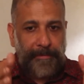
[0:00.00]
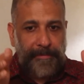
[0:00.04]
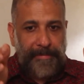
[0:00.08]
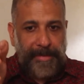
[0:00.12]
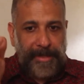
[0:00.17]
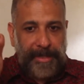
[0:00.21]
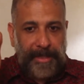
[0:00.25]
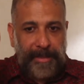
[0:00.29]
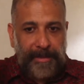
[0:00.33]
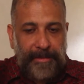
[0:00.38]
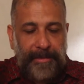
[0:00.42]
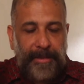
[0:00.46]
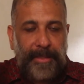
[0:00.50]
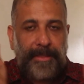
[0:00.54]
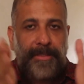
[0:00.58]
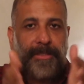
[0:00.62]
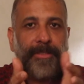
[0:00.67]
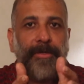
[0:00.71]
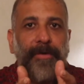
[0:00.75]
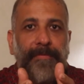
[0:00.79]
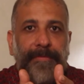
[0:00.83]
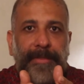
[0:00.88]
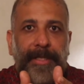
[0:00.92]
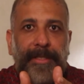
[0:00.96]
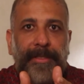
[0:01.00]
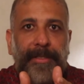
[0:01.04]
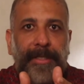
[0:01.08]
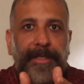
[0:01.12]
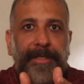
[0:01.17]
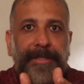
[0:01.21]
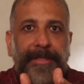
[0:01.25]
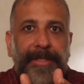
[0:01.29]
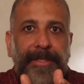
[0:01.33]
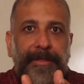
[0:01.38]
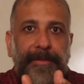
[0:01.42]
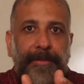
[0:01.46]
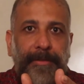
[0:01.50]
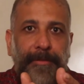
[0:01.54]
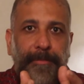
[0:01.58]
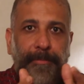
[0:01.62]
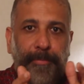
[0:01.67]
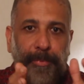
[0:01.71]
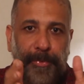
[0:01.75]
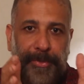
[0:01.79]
making sense of that content,